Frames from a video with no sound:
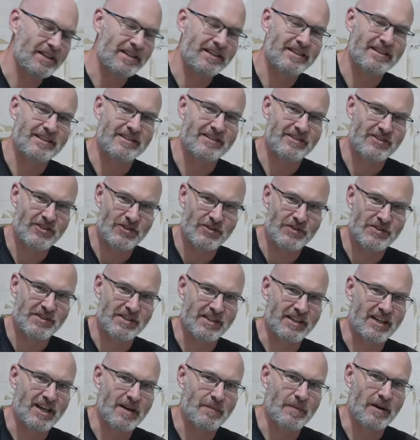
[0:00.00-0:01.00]
any issues
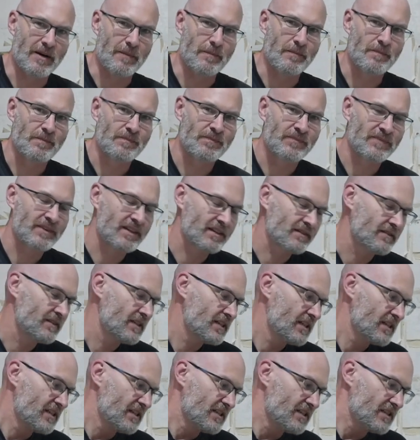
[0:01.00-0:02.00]
that come up.
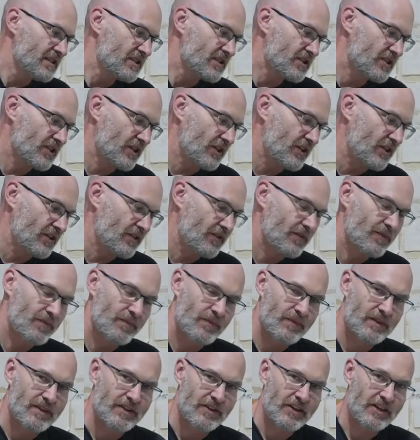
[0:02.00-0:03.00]
So
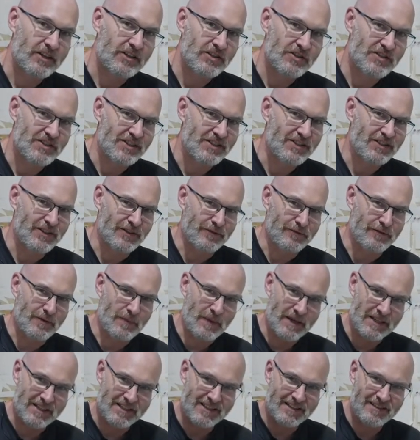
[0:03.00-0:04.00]
thank you, Sion, for
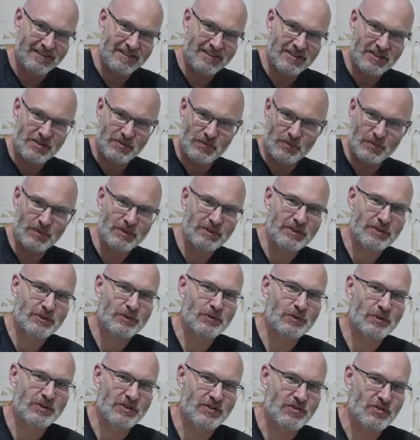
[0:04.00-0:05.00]
making this really
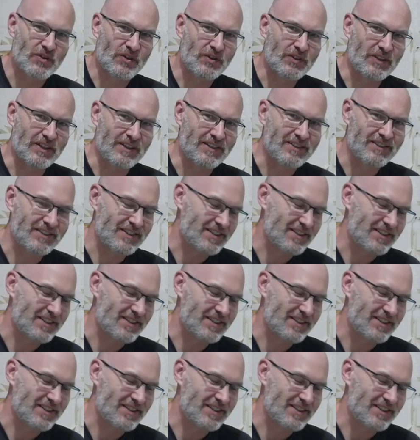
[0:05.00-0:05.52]
cool controller.